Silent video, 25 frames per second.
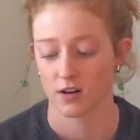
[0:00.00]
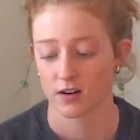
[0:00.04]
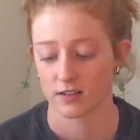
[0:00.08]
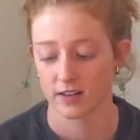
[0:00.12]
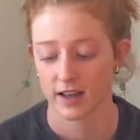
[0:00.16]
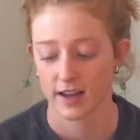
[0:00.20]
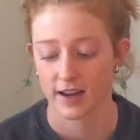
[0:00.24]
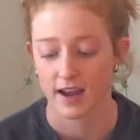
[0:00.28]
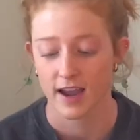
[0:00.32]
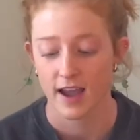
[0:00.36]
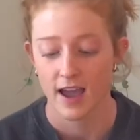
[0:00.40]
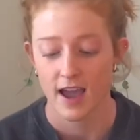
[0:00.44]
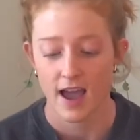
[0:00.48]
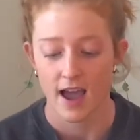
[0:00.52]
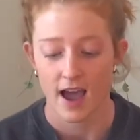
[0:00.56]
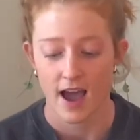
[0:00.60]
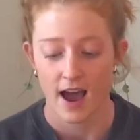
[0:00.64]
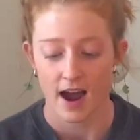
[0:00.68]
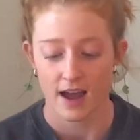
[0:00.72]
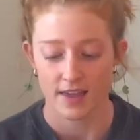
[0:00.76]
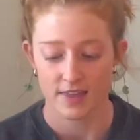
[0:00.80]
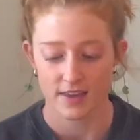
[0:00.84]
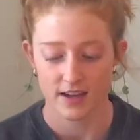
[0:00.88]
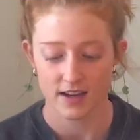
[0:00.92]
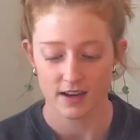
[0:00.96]
Like,
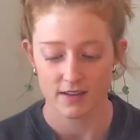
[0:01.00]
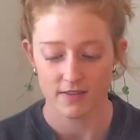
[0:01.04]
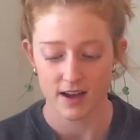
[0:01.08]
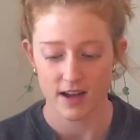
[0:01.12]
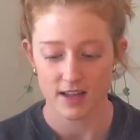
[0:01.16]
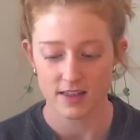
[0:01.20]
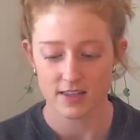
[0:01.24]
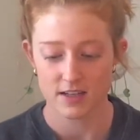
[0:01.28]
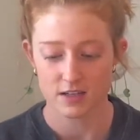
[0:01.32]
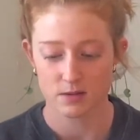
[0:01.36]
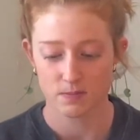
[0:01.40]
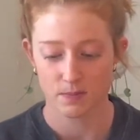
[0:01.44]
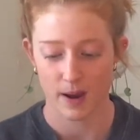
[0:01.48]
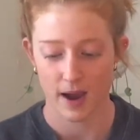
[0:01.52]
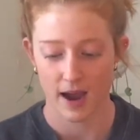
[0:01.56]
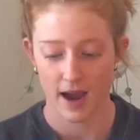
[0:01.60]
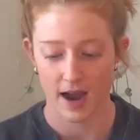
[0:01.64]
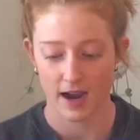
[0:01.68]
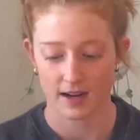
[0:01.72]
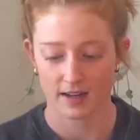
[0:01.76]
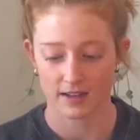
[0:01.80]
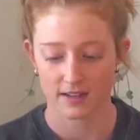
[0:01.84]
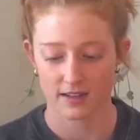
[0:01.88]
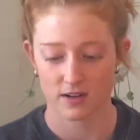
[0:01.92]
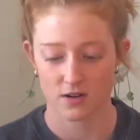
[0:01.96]
I think I've had this
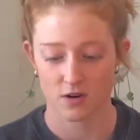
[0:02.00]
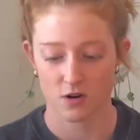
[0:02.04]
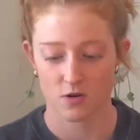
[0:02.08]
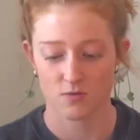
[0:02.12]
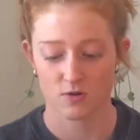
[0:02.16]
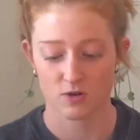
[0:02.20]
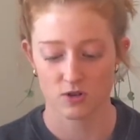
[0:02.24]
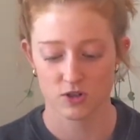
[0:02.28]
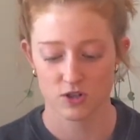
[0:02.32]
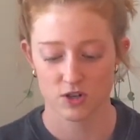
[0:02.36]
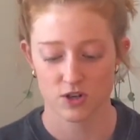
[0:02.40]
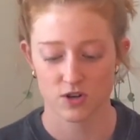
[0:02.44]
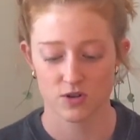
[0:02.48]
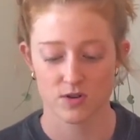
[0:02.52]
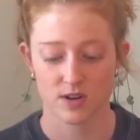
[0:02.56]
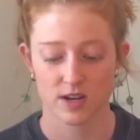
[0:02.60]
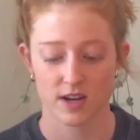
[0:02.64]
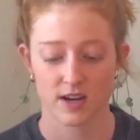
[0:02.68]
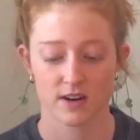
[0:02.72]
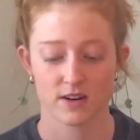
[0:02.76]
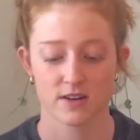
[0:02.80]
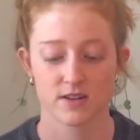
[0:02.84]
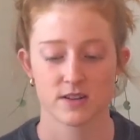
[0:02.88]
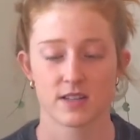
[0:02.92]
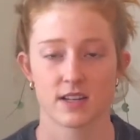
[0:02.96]
pack almost 2
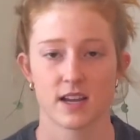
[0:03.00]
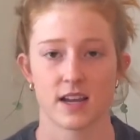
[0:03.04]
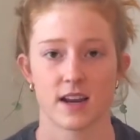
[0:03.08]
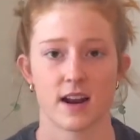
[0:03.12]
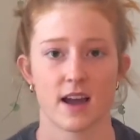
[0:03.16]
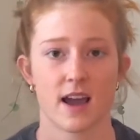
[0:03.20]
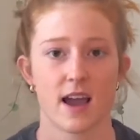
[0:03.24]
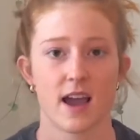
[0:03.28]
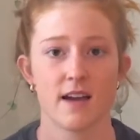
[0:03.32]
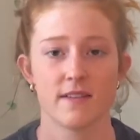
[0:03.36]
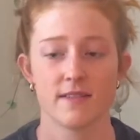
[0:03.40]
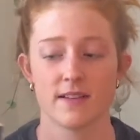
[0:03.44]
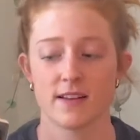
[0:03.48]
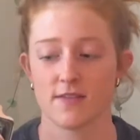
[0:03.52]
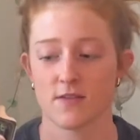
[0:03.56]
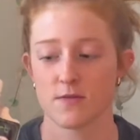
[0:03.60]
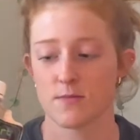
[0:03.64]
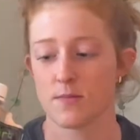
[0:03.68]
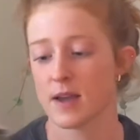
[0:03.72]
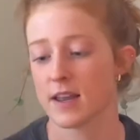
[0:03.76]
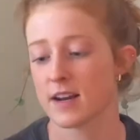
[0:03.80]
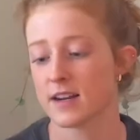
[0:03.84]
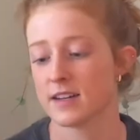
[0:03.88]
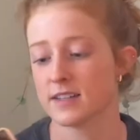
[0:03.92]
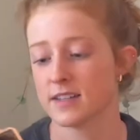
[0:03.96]
years and I haven't even
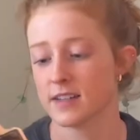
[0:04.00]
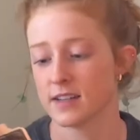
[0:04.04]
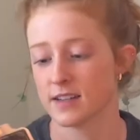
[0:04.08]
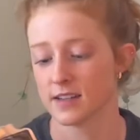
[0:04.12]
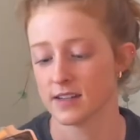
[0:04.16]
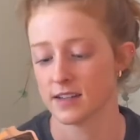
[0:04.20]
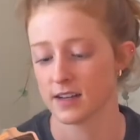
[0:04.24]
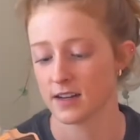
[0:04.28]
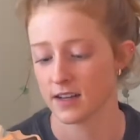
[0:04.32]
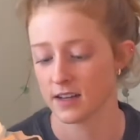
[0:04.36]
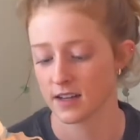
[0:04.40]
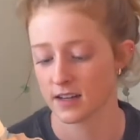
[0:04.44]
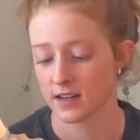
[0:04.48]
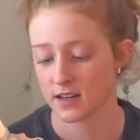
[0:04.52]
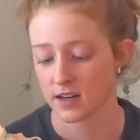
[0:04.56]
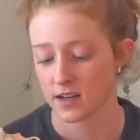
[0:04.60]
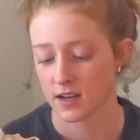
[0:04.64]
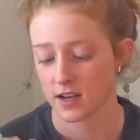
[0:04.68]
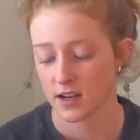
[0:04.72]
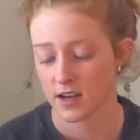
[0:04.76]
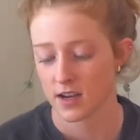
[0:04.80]
made a dent in it.